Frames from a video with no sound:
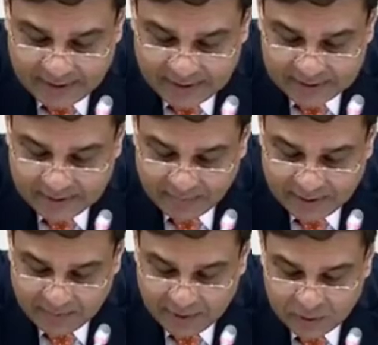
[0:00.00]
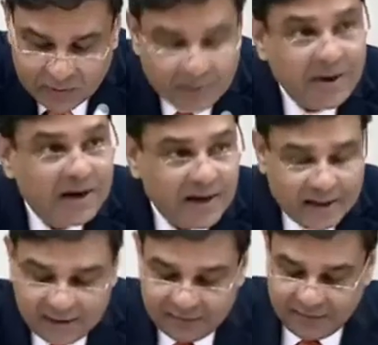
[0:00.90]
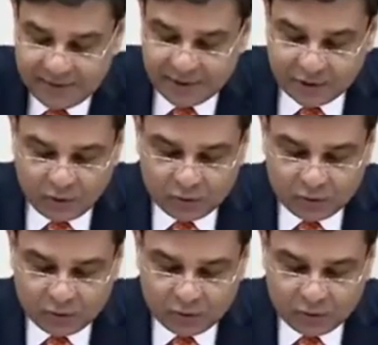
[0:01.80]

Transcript: keep headline inflation close to 4%.